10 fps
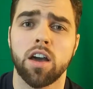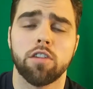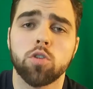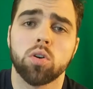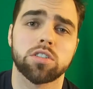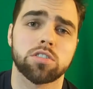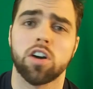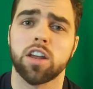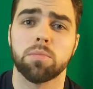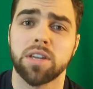Of course, it's
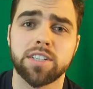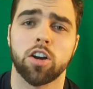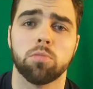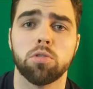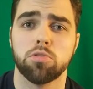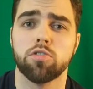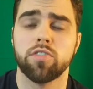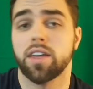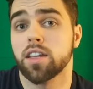not going to be a terrible movie.